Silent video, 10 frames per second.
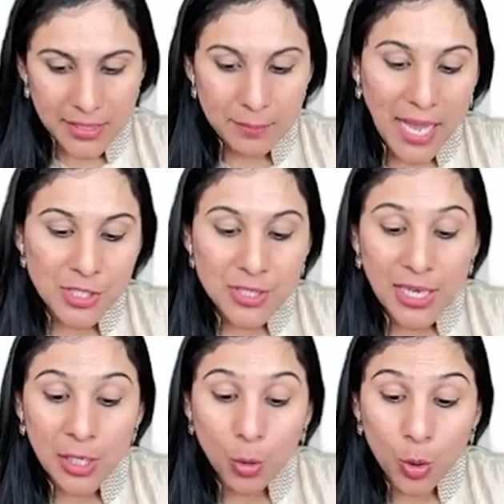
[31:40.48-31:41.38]

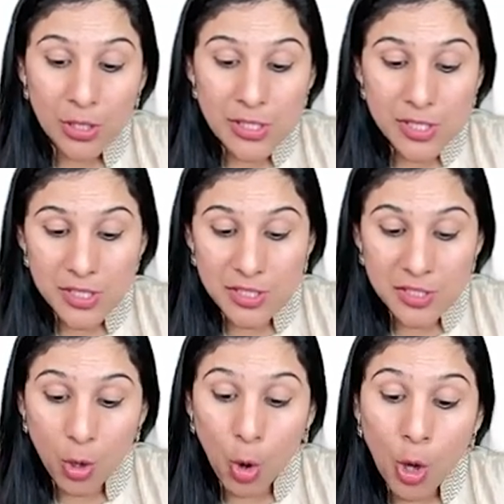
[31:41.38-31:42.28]
Imagine an oral
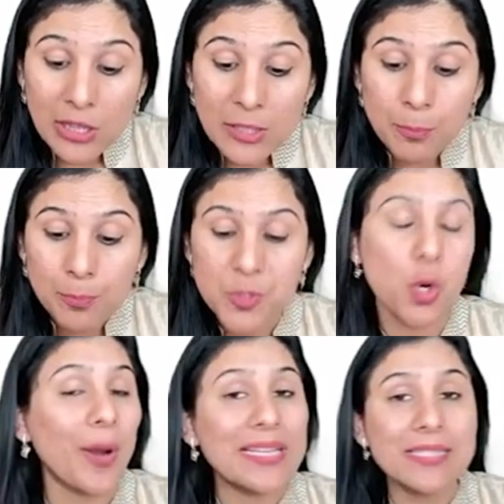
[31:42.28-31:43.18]
surgeon, all the
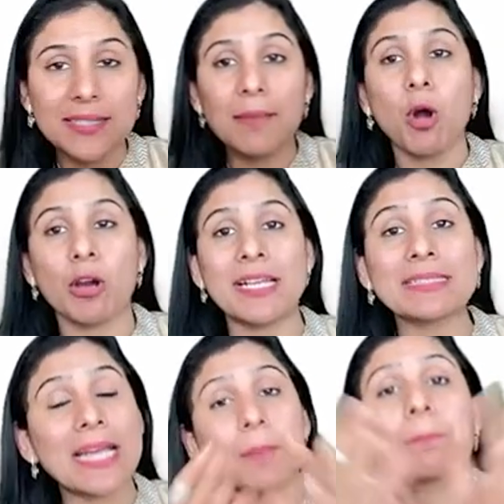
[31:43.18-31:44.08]
joints in the
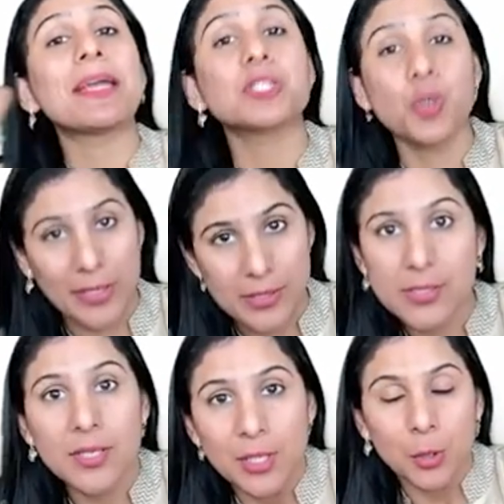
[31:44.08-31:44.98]
body, they are big
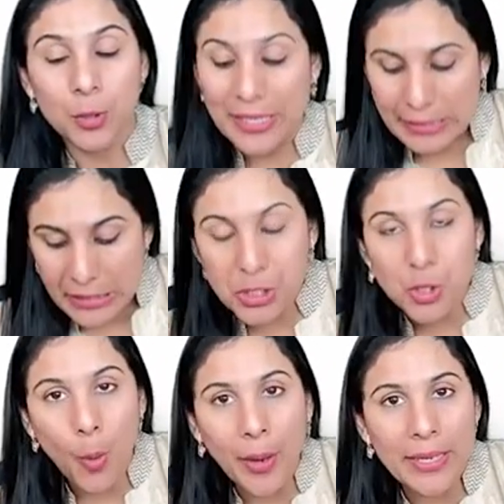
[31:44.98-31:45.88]
joints. Okay, knee
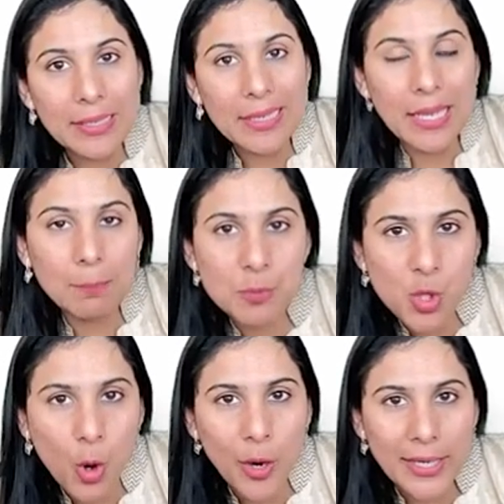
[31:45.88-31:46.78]
joint, hip
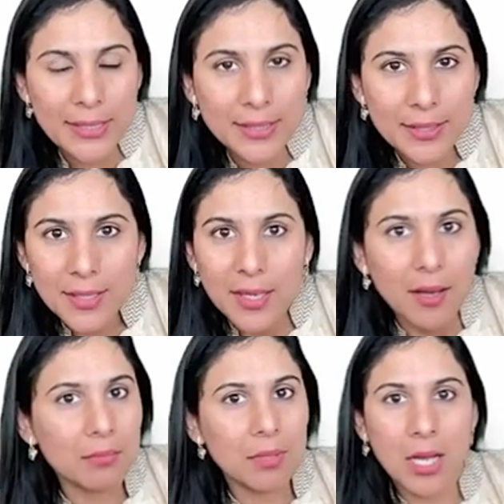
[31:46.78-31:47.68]
joint,
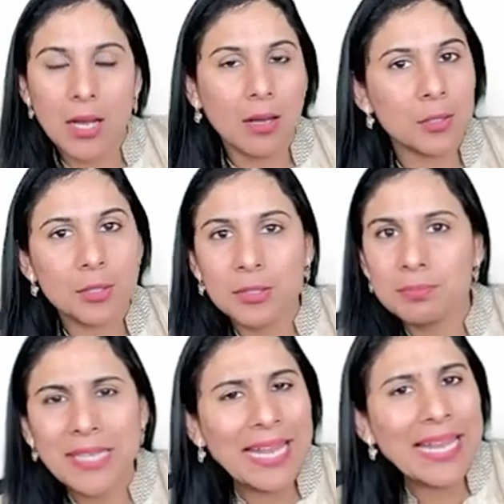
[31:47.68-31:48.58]
uh, you
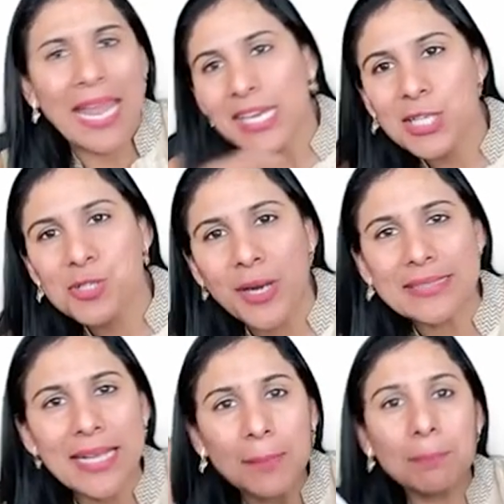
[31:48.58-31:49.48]
know, take any
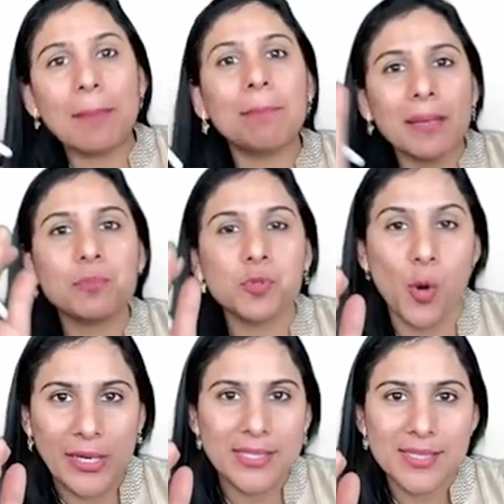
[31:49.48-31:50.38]
joint, they are big, big
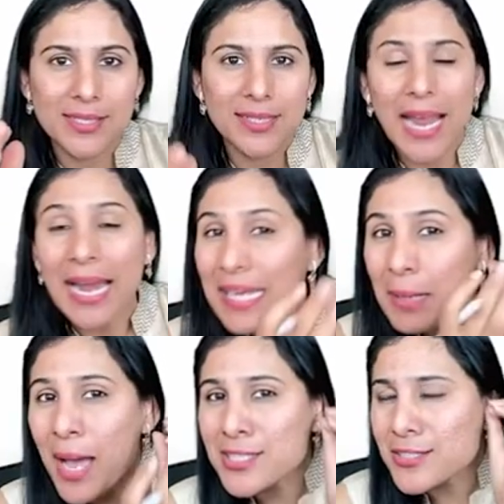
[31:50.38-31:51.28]
joints. And
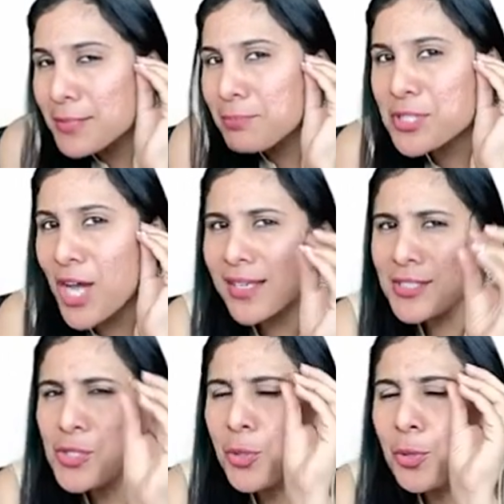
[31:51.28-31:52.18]
imagine the
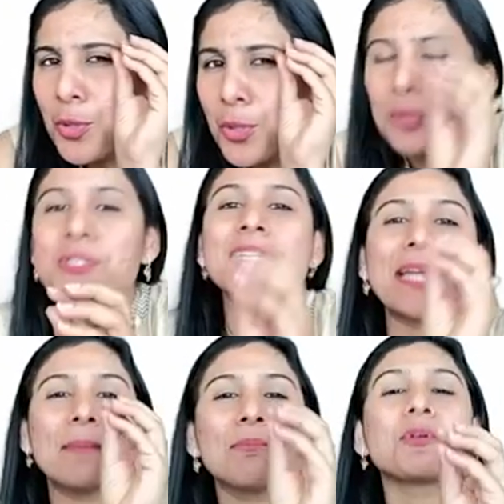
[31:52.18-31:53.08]
bichara chotu sa
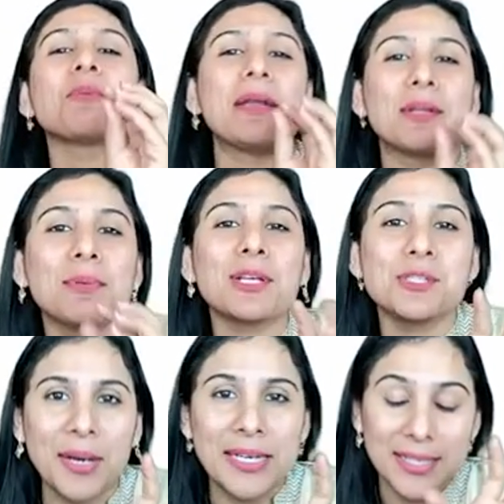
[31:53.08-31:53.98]

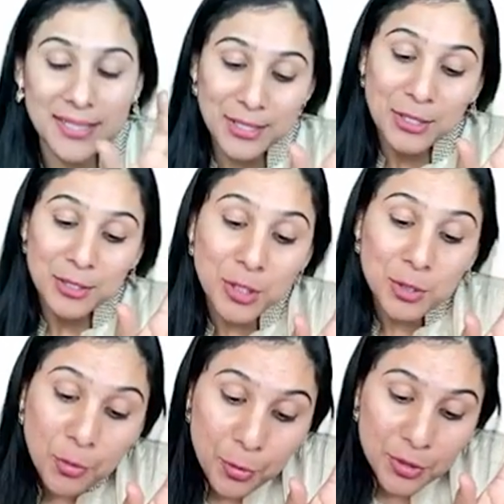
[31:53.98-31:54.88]
temporomandibular joint. The
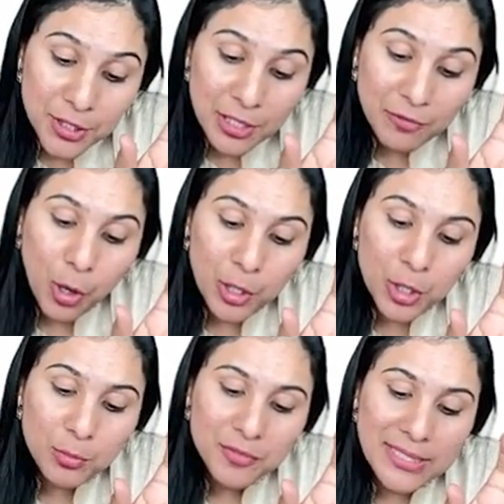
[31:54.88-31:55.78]
total
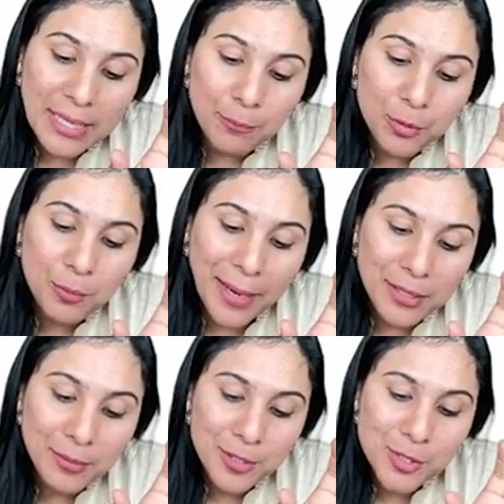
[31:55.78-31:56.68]
volume of the
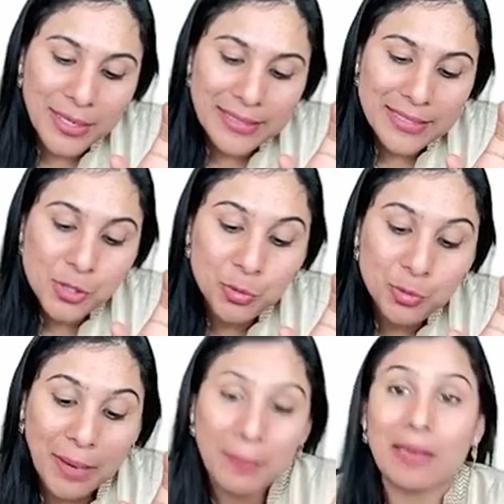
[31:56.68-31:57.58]
temporomandibular joint is 2
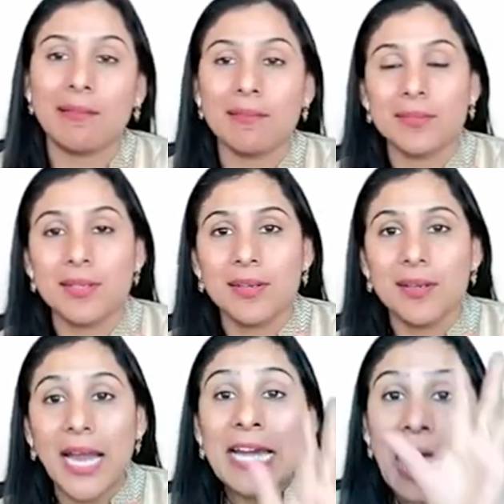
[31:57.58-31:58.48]
ml.
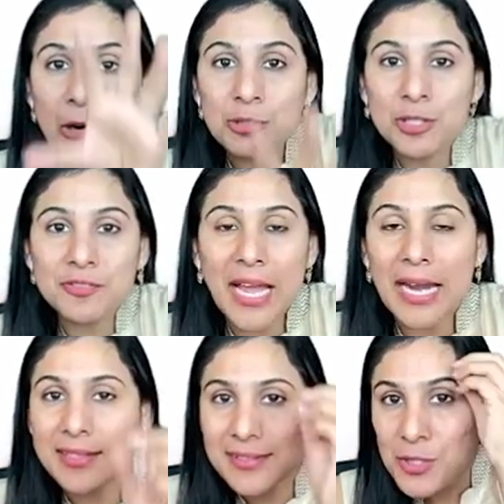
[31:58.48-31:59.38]
And out of
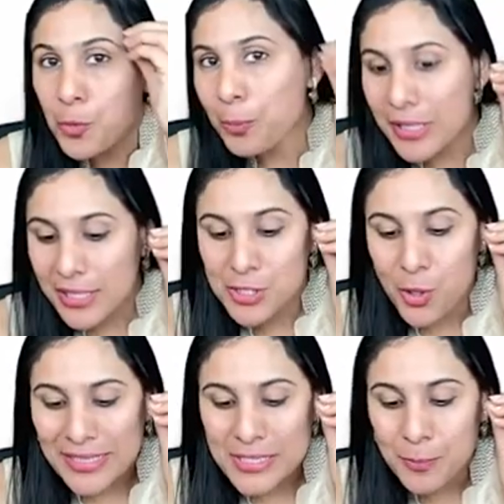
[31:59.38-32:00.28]
that, the superior
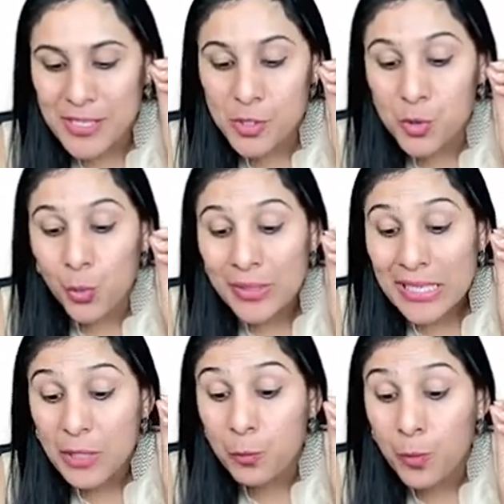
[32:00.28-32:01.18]
joint space was
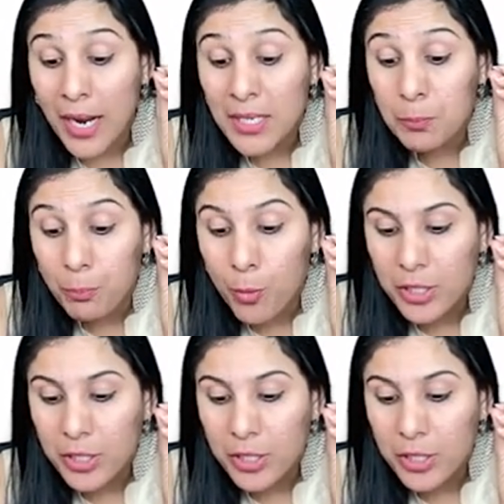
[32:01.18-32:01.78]
only 1.2